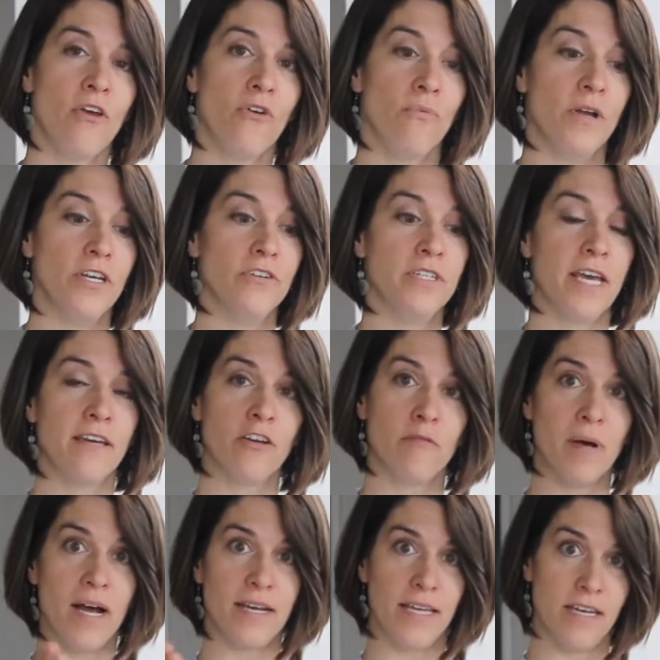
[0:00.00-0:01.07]
When you take your
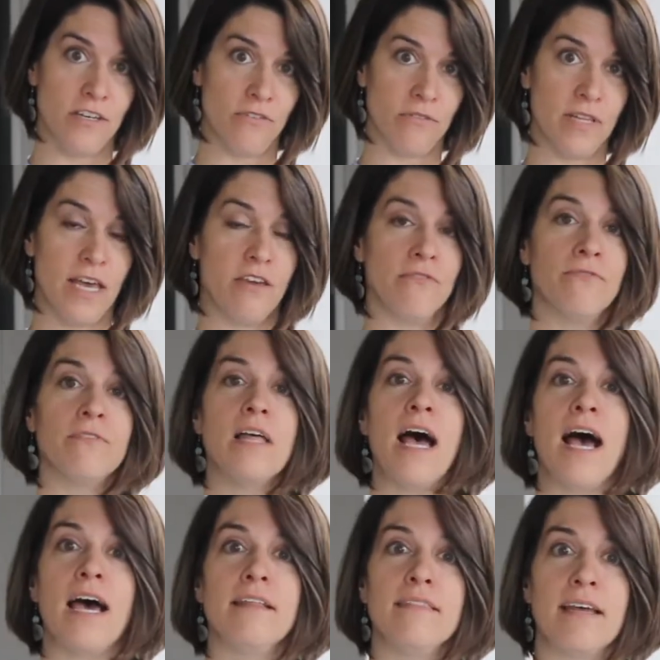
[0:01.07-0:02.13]
body and you lay
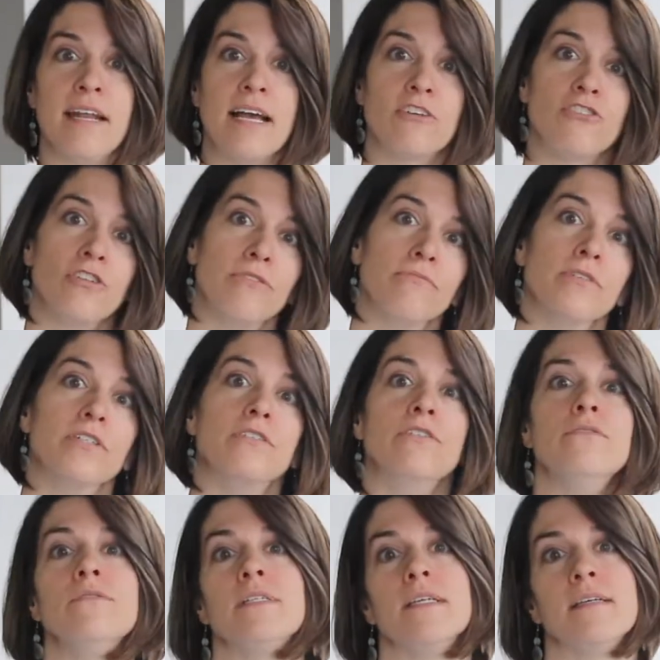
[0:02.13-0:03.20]
flat, that actually
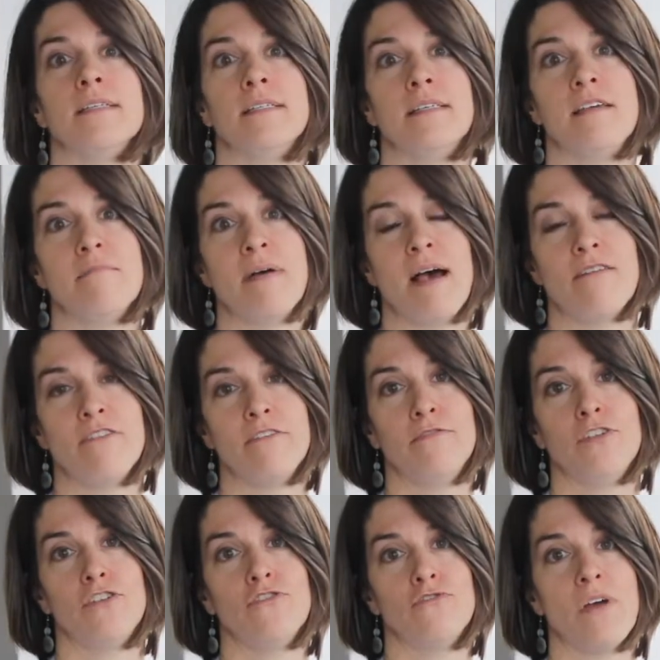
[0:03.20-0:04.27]
reduces the amount of
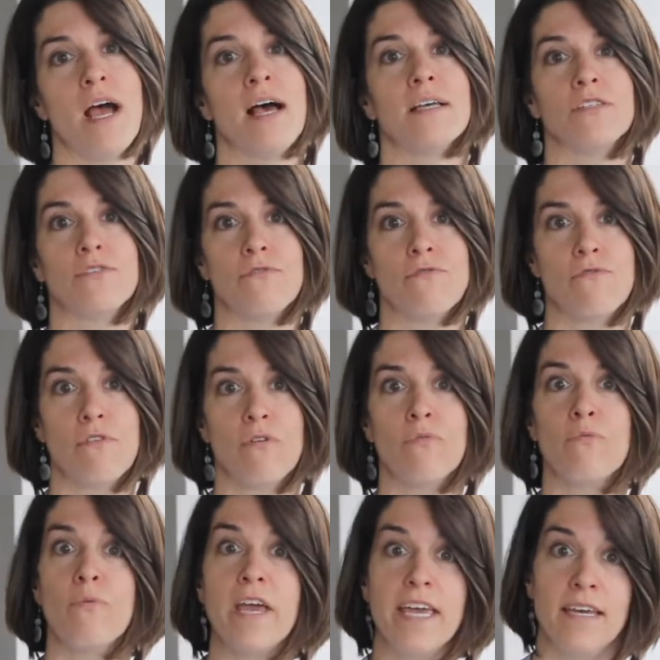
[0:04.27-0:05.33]
stress or
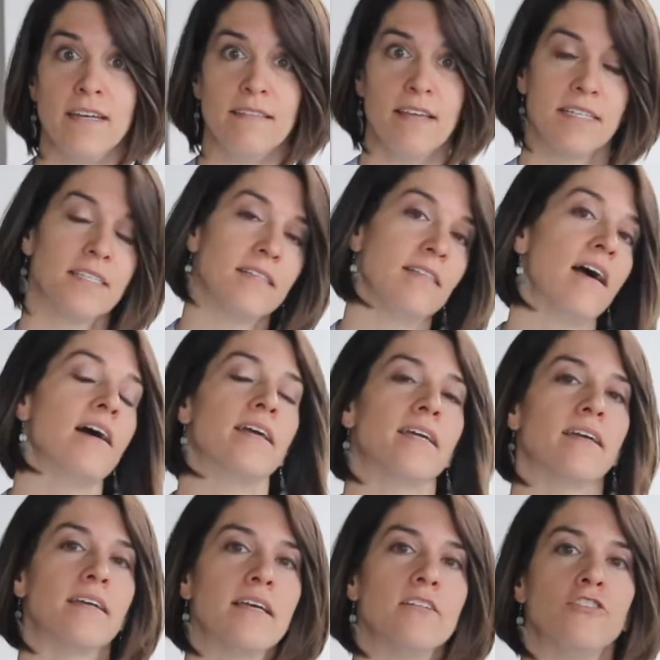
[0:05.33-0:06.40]
weight that's lying
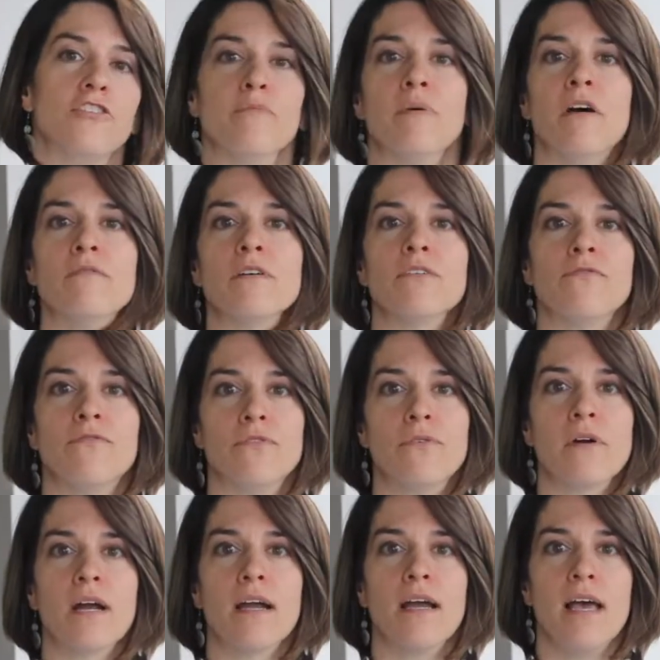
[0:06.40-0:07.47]
against your pelvic
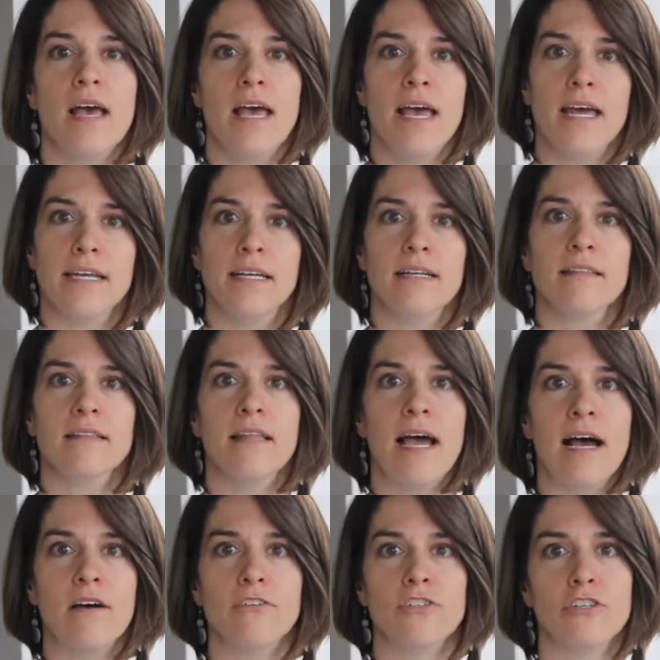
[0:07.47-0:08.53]
floor, and it
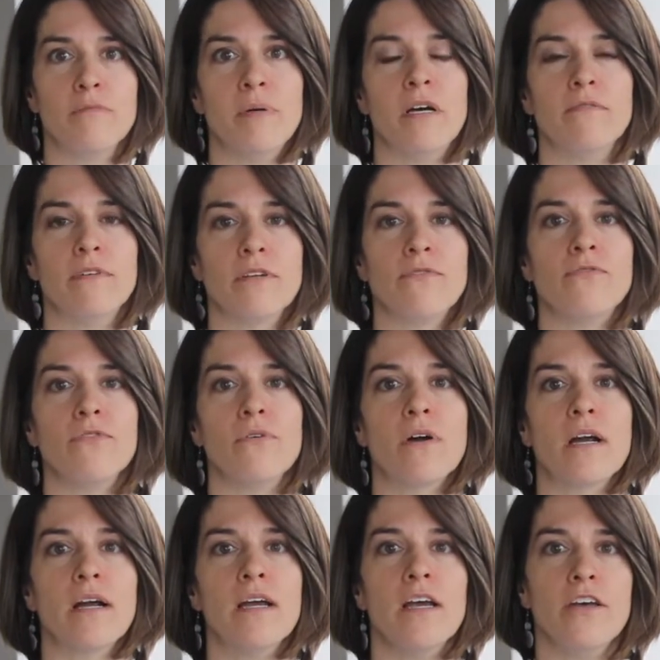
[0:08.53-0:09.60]
allows your pelvic
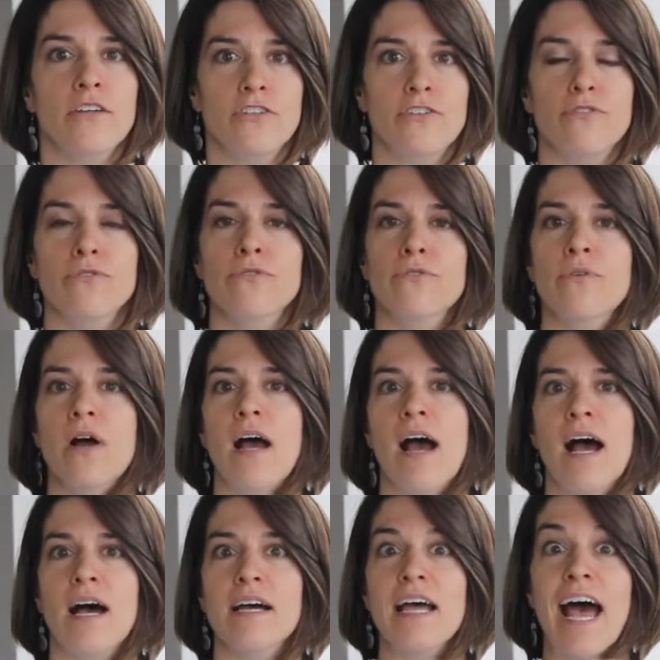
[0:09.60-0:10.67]
floor to
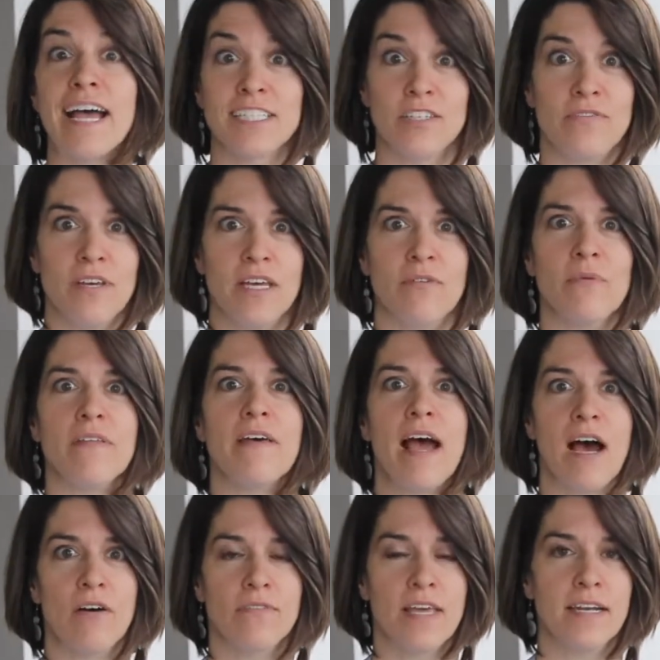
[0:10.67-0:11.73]
activate
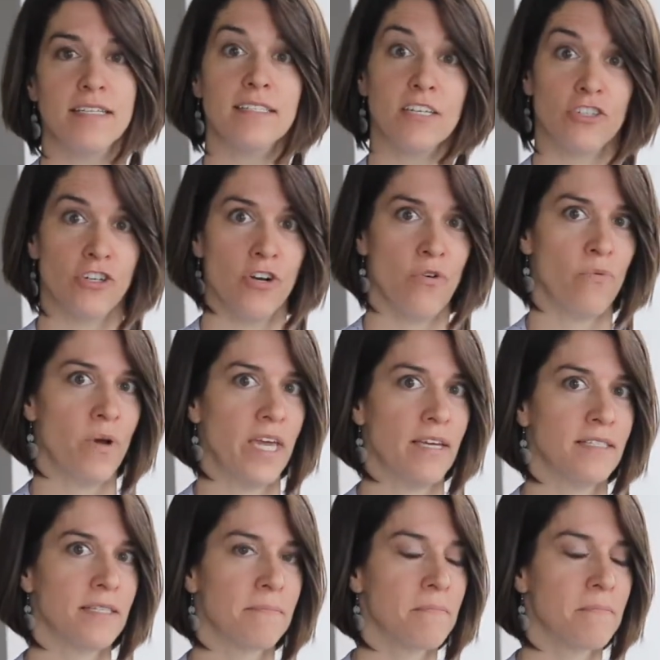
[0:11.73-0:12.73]
without that additional weight.